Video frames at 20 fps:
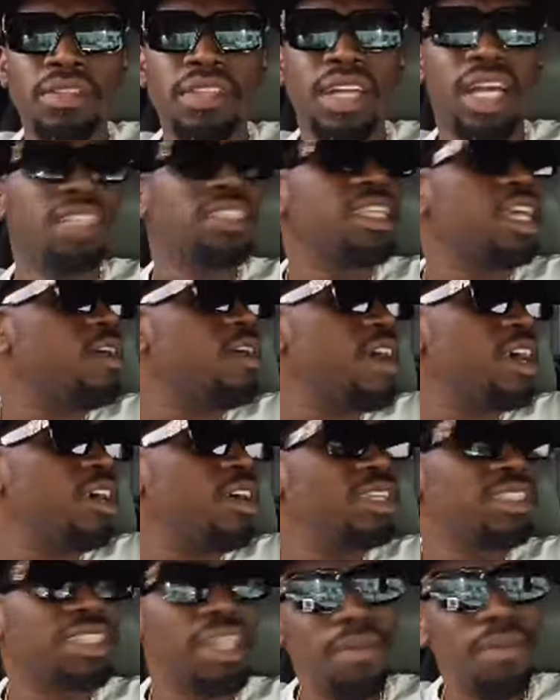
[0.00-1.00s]
And say, you a
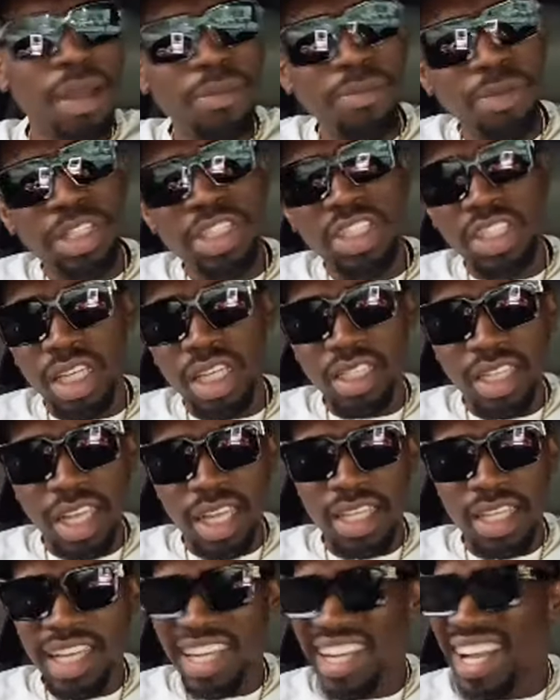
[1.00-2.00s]
customer
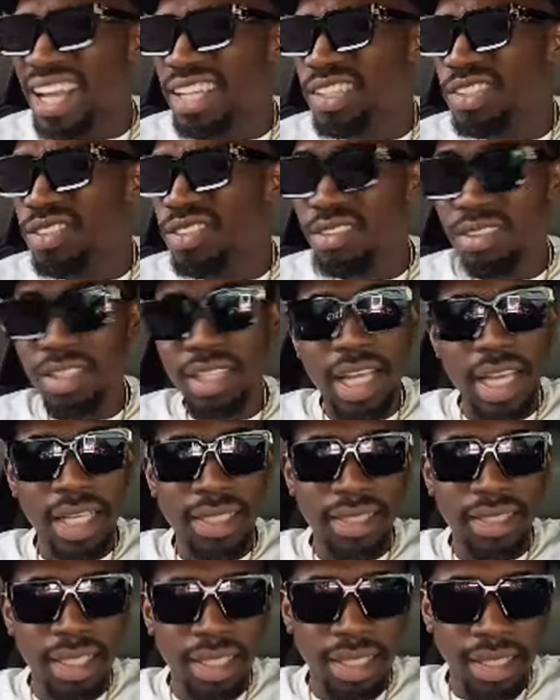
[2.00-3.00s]
appreciation day. Because nothing to
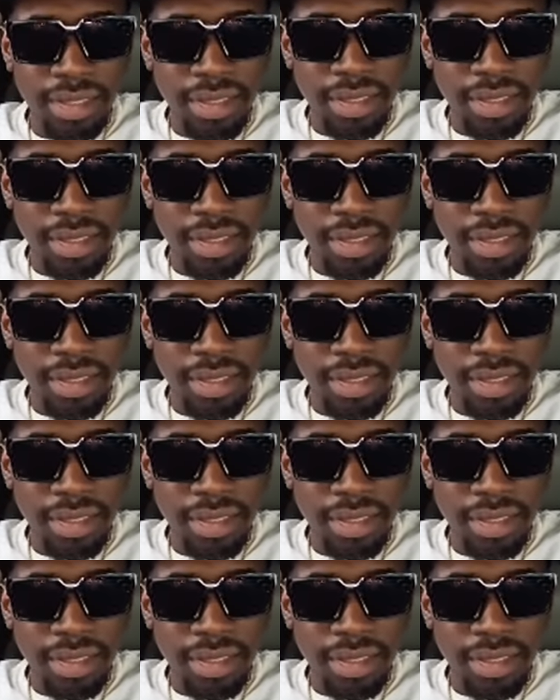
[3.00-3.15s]
sell.